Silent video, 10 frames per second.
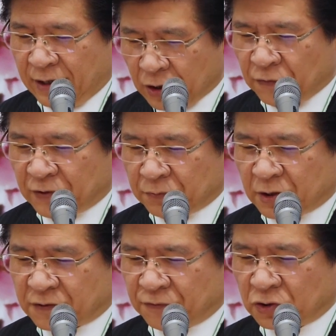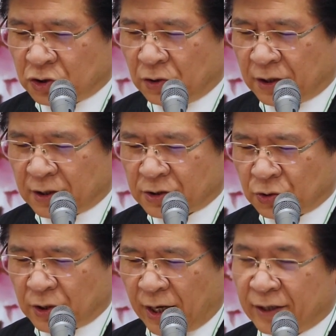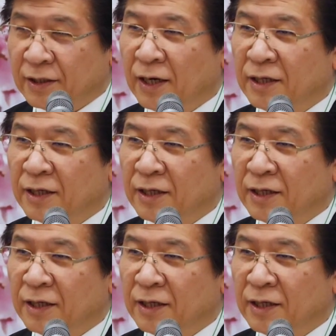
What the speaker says: Thank you very much for joining us today.